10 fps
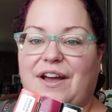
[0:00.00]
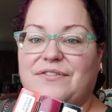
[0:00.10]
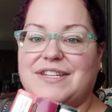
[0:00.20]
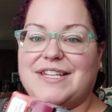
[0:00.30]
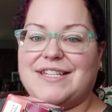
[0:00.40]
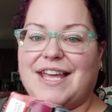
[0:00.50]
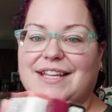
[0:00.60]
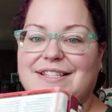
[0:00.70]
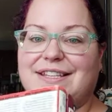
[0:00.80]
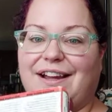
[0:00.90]

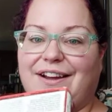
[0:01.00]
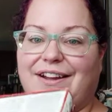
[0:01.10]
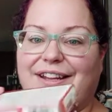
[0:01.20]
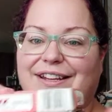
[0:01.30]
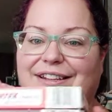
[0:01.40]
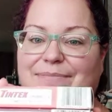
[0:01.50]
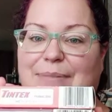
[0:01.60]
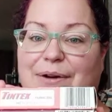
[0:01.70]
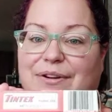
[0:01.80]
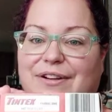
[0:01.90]
Tintex dye,
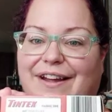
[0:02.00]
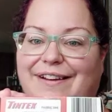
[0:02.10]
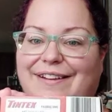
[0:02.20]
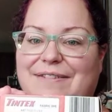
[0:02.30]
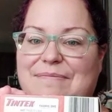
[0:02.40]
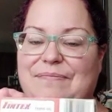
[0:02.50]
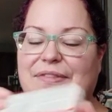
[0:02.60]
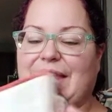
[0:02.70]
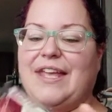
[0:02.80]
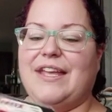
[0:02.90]
powdered dye.
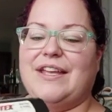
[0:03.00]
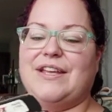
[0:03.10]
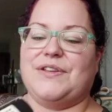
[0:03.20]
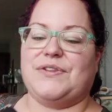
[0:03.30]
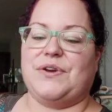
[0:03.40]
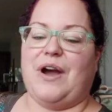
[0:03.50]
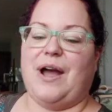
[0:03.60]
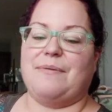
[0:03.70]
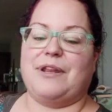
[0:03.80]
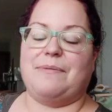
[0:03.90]
So
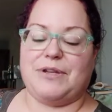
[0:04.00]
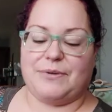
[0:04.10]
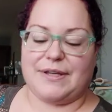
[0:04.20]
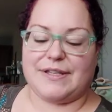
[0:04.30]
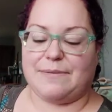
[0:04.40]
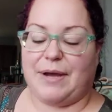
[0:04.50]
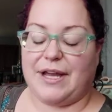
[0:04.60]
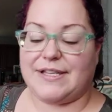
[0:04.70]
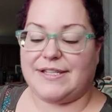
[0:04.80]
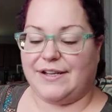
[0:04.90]
I'm going to be doing some
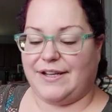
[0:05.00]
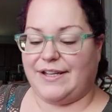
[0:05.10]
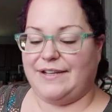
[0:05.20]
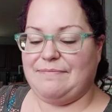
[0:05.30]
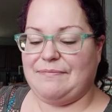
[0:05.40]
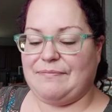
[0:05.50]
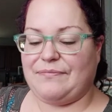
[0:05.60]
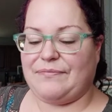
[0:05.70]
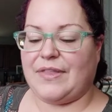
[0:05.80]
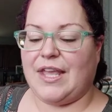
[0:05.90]
ice dyeing.
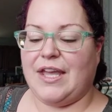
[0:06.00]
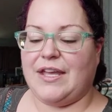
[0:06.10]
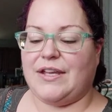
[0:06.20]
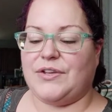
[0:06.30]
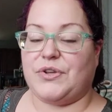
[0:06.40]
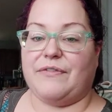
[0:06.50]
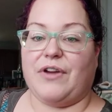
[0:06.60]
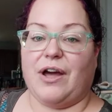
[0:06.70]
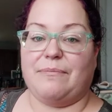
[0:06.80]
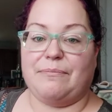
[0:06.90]
So I've
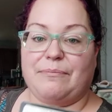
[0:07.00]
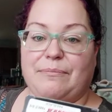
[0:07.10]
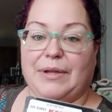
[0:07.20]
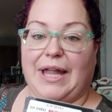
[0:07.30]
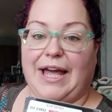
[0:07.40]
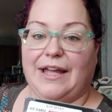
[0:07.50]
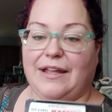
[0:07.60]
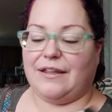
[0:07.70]
got black,